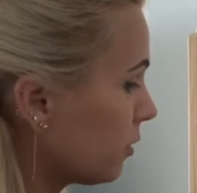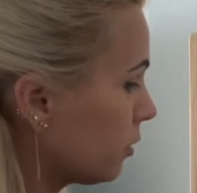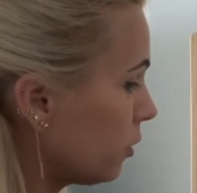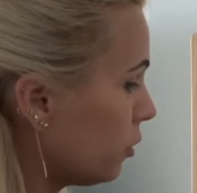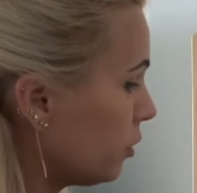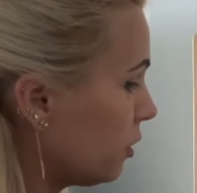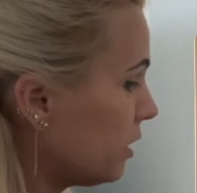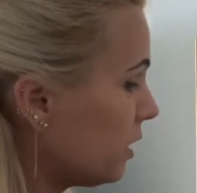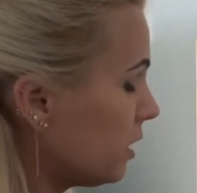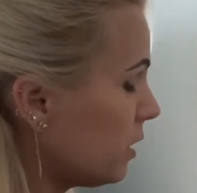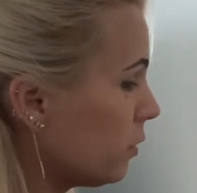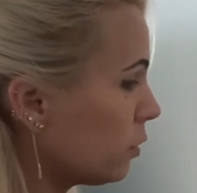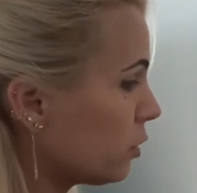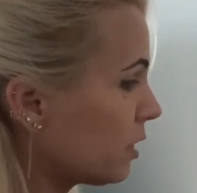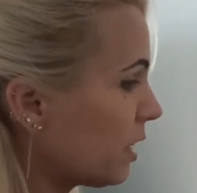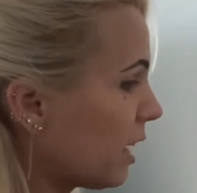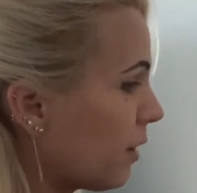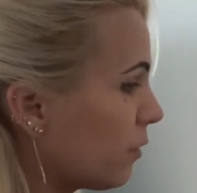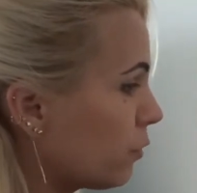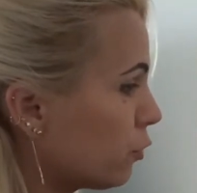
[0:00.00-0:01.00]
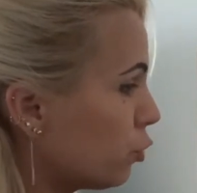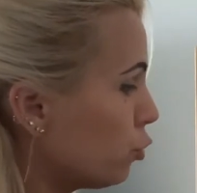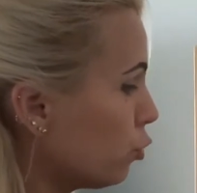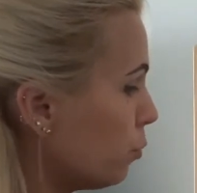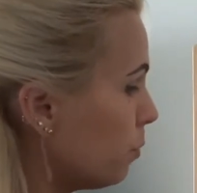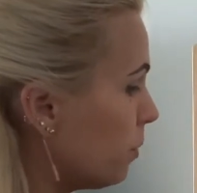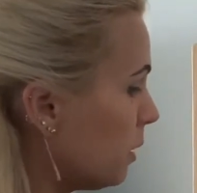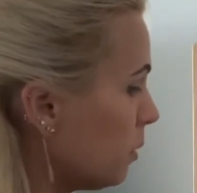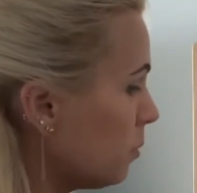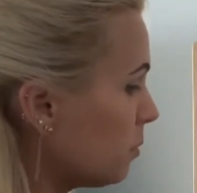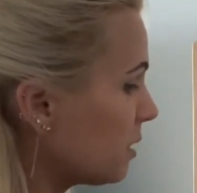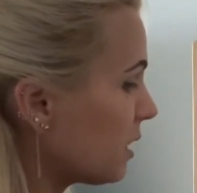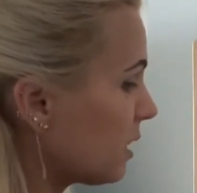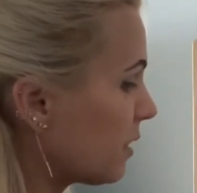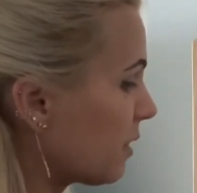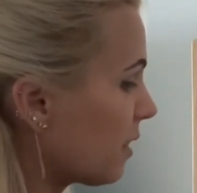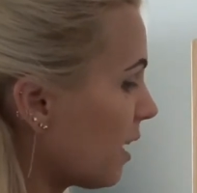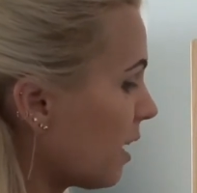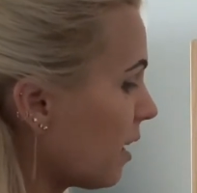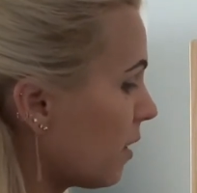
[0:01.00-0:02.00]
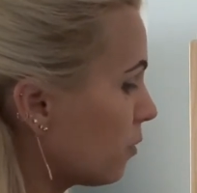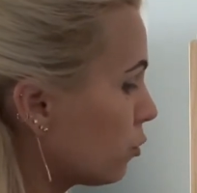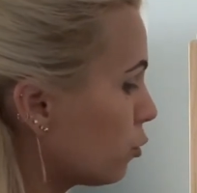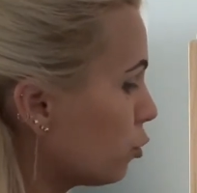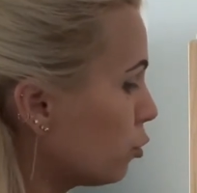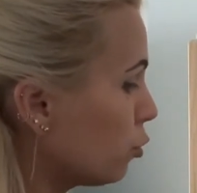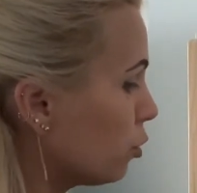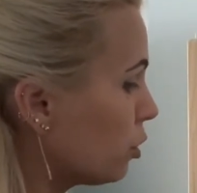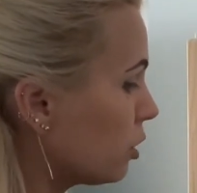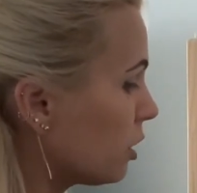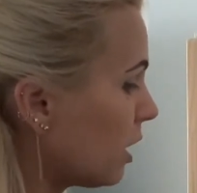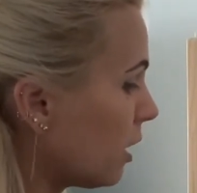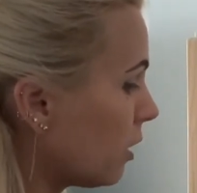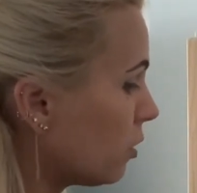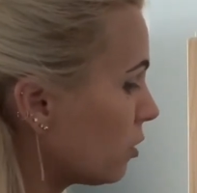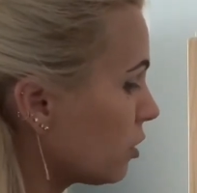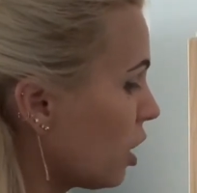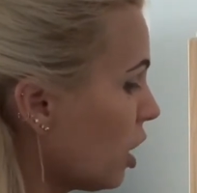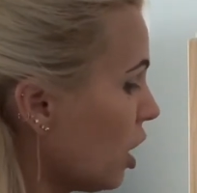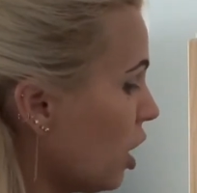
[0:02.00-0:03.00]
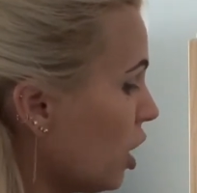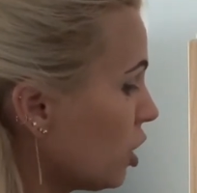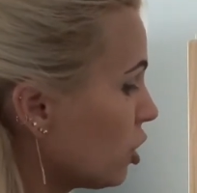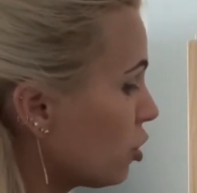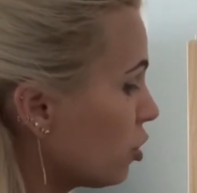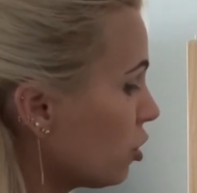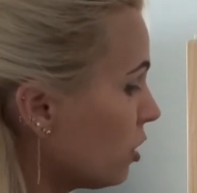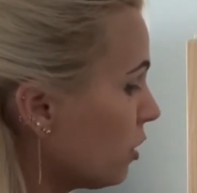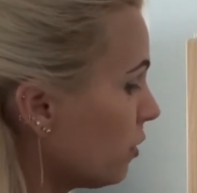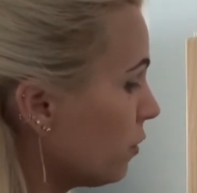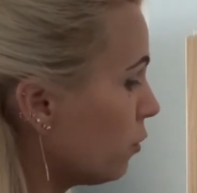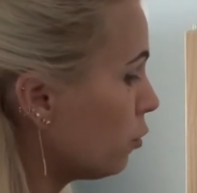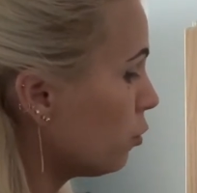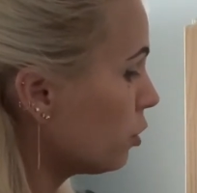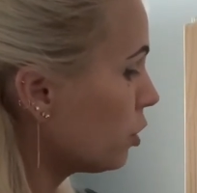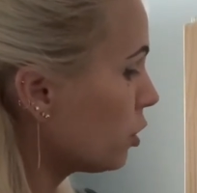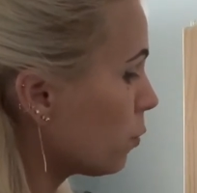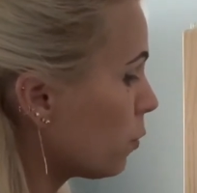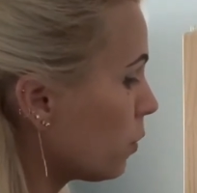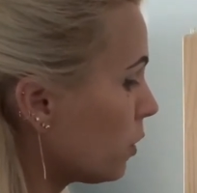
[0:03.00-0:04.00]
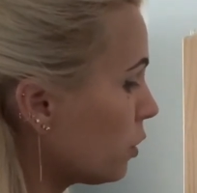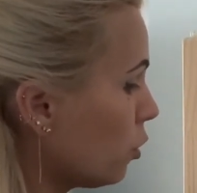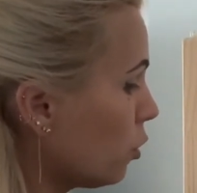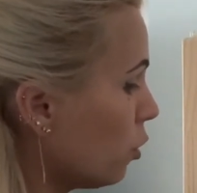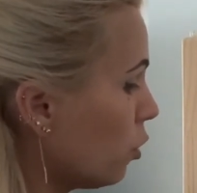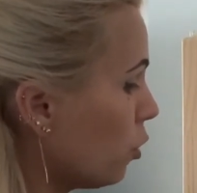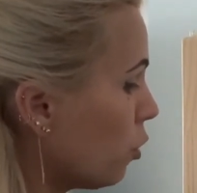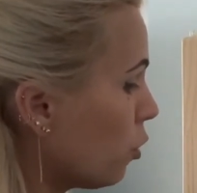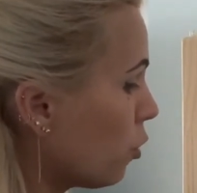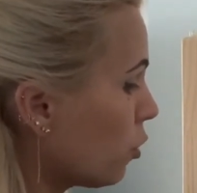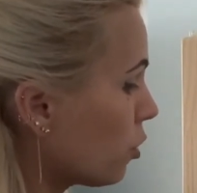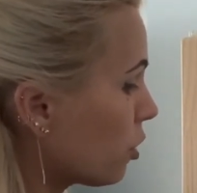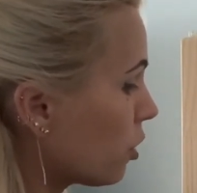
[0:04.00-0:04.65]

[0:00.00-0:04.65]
You see, they have two beams and they have two tails. So in the future, when you learn